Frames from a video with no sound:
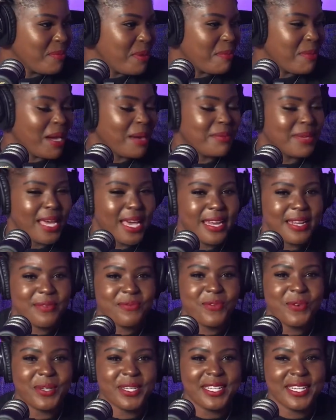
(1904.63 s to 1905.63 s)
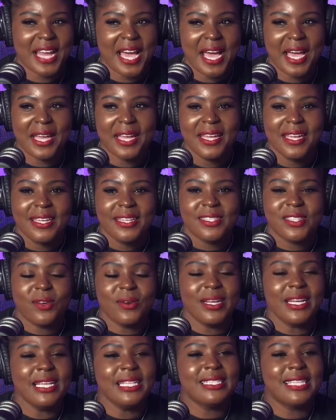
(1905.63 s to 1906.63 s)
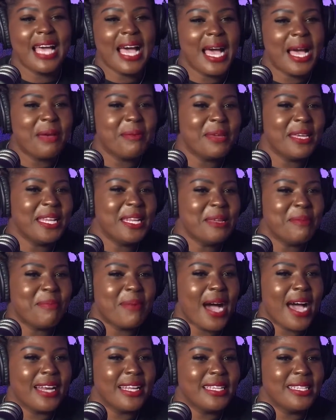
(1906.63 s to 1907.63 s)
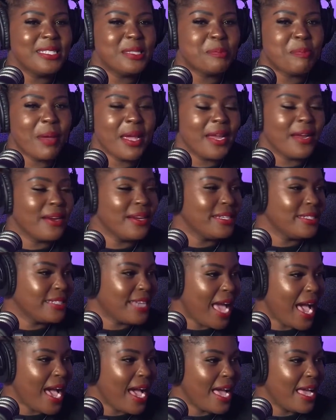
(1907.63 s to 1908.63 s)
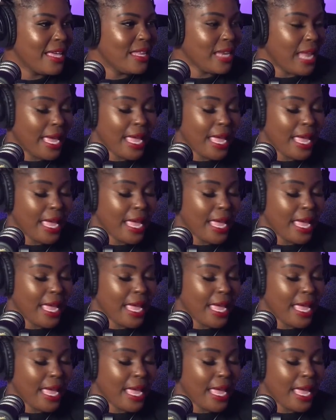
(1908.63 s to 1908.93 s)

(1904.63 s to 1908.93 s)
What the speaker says: My mom died at 49. So anytime anybody's parent died,